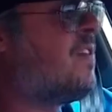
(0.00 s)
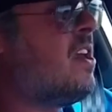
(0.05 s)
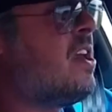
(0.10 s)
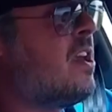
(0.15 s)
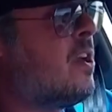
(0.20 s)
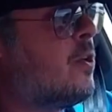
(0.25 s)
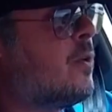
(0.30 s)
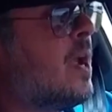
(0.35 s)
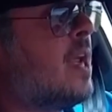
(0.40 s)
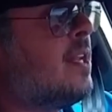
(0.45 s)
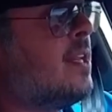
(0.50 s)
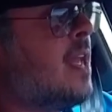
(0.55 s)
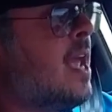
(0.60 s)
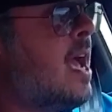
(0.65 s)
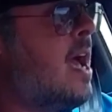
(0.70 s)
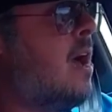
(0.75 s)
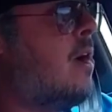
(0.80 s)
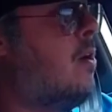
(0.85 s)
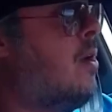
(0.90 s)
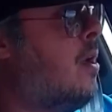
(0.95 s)
gear right
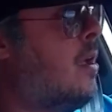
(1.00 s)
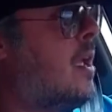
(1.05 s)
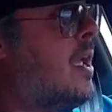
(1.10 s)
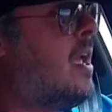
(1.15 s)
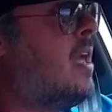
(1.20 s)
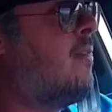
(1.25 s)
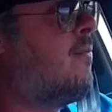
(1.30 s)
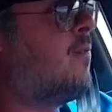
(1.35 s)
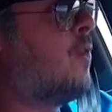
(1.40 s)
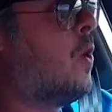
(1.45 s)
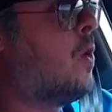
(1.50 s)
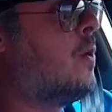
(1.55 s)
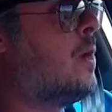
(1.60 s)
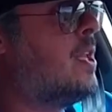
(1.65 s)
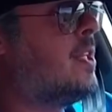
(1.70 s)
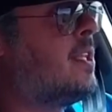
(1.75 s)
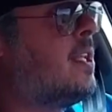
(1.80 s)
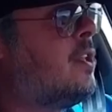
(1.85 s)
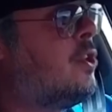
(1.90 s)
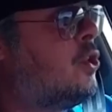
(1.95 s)
now, and
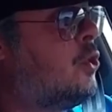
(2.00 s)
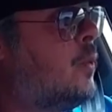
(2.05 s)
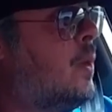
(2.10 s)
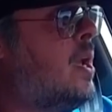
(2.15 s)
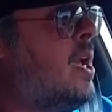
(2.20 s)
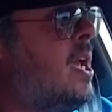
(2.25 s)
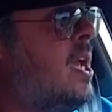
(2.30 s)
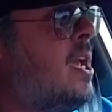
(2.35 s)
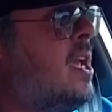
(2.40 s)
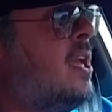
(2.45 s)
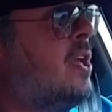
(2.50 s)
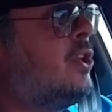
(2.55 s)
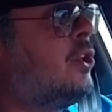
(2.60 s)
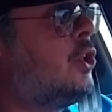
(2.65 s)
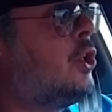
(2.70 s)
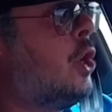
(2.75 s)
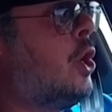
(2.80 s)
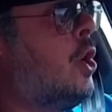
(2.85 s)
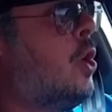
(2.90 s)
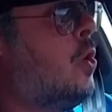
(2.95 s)
Florent in 3,
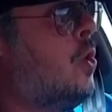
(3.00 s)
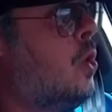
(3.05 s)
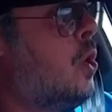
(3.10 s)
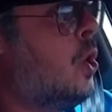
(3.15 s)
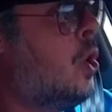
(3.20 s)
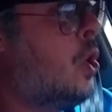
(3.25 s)
2,